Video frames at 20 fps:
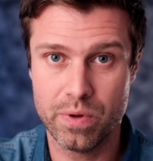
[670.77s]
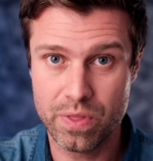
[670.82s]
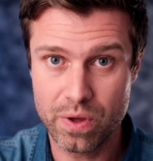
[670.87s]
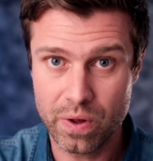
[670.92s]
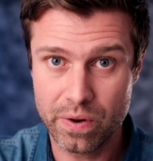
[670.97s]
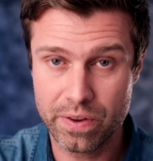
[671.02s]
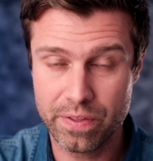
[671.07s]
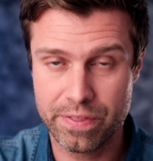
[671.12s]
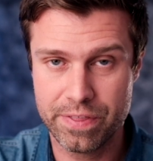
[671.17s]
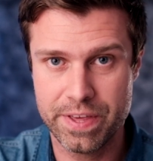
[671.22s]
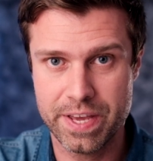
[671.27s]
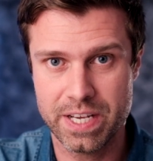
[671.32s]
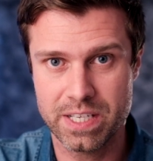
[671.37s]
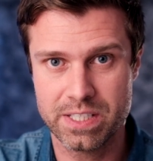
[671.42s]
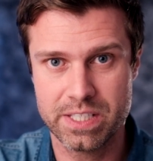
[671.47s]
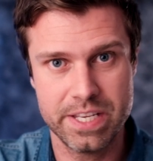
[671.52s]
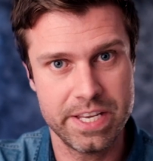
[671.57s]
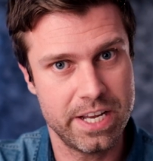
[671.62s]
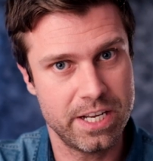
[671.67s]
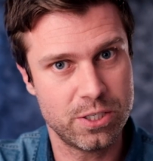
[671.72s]
With all the
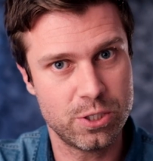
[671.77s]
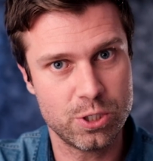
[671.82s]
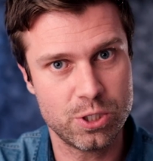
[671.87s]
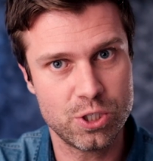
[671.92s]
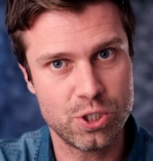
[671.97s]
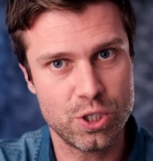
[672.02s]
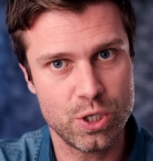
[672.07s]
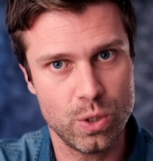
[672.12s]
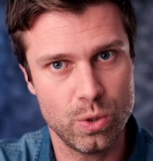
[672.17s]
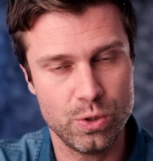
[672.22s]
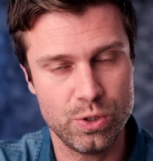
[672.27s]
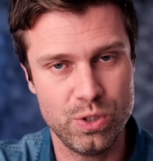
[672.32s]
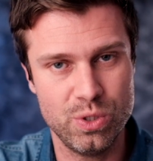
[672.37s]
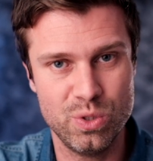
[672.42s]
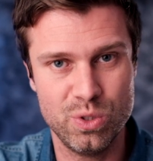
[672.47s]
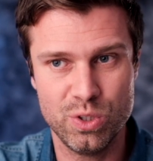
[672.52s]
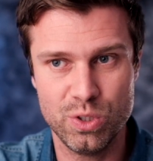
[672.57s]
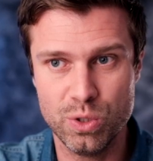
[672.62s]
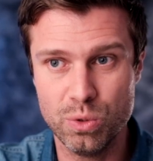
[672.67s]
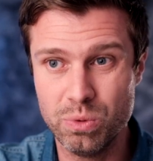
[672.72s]
things that I just showed
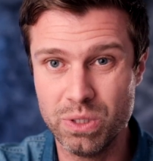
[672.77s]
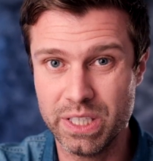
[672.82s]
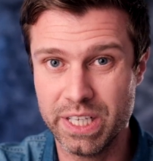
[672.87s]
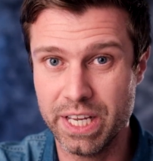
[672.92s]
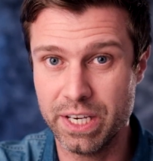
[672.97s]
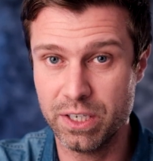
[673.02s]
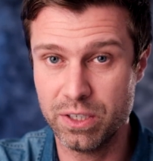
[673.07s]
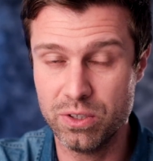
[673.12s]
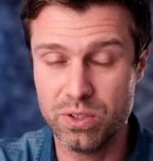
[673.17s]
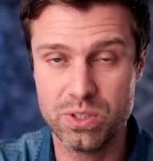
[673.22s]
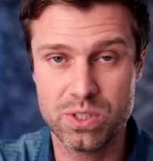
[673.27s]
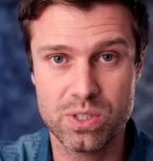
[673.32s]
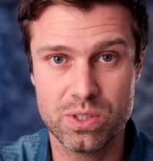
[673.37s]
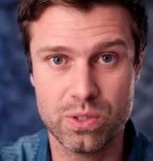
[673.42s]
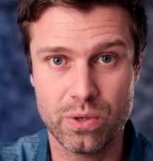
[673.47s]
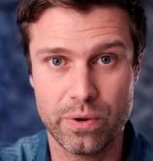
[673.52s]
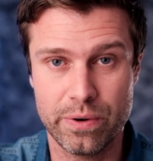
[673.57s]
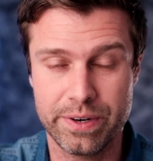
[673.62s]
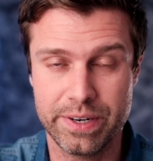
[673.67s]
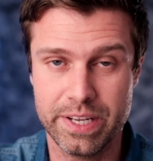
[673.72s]
you, you will get a good
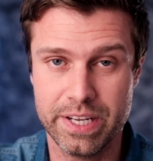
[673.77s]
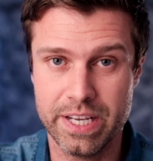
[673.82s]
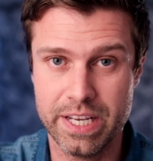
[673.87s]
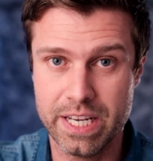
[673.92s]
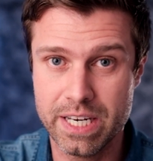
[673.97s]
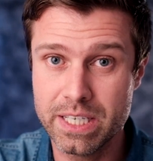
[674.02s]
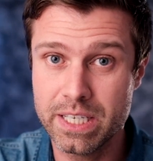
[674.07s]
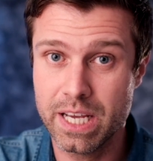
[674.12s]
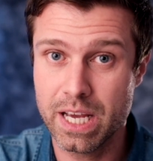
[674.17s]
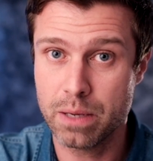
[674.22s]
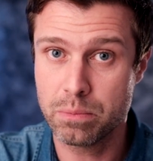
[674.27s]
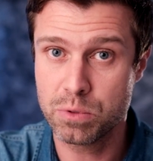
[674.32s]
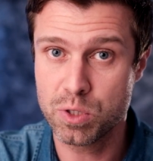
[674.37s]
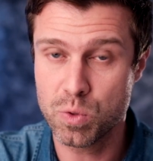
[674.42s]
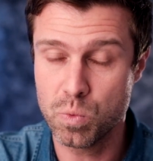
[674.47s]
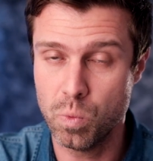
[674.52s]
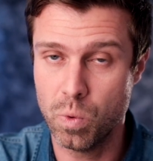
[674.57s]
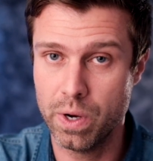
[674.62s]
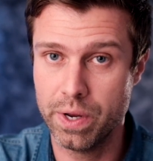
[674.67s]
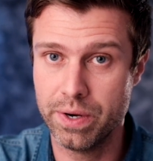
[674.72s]
start in
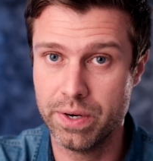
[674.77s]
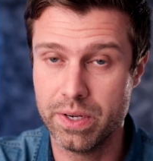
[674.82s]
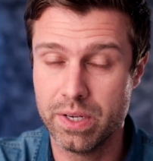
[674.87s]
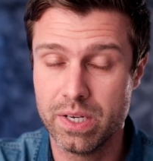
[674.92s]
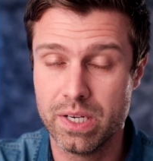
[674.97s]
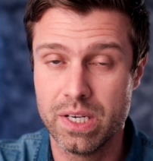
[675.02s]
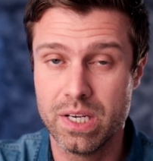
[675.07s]
Capture One.